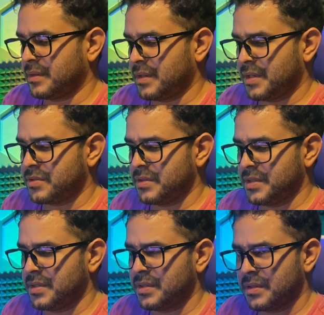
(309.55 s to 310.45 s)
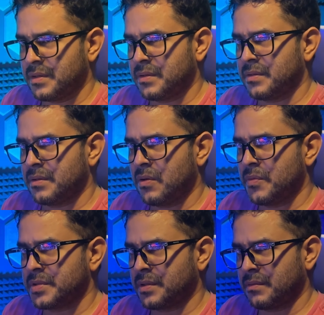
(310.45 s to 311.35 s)
I actually
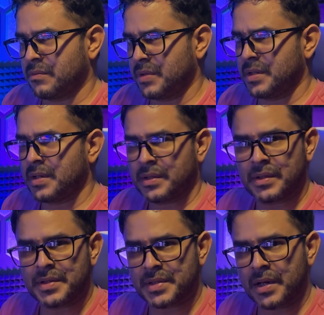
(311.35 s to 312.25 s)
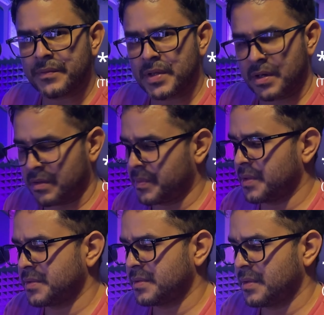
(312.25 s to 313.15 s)
always really like the design of the
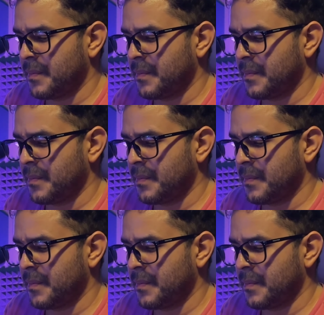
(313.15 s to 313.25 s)
AirPods.